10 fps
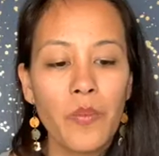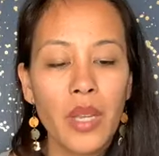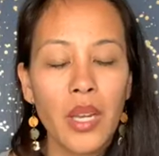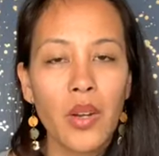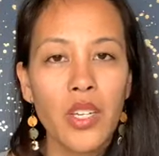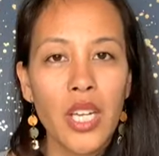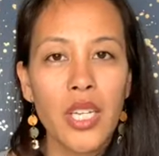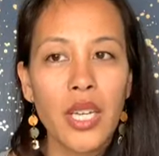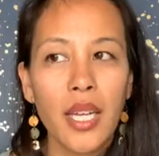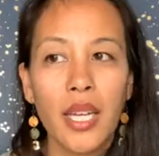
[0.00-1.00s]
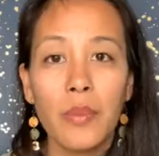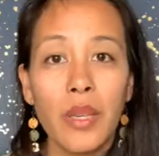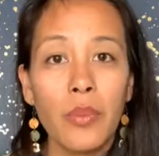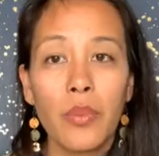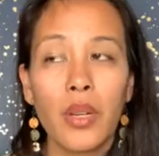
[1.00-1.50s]
your agenda, it can
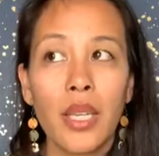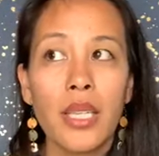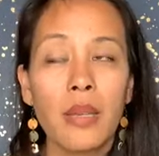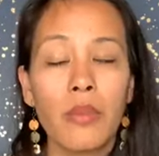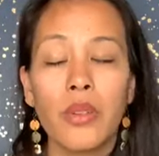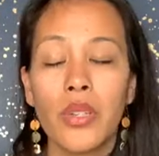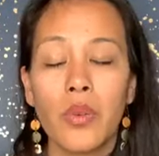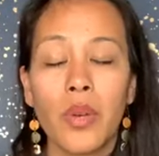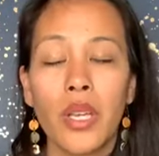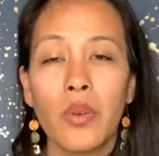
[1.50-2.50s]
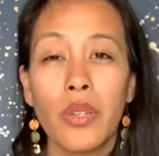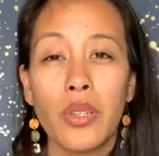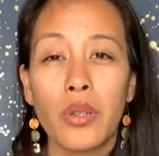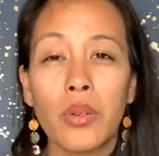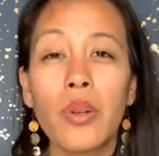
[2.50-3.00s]
be pretty similar to what you would
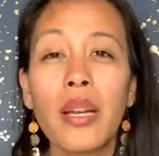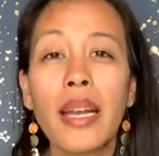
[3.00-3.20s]
do